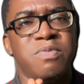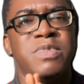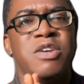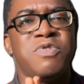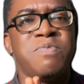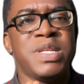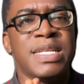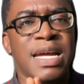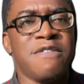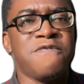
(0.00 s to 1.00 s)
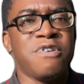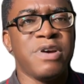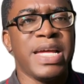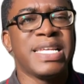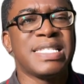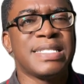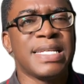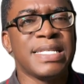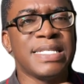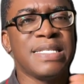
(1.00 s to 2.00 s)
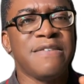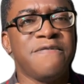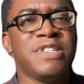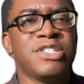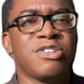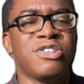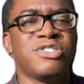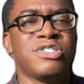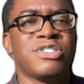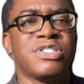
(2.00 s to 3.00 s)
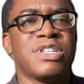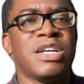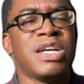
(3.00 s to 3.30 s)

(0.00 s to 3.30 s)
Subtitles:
There will be time for extensive discussions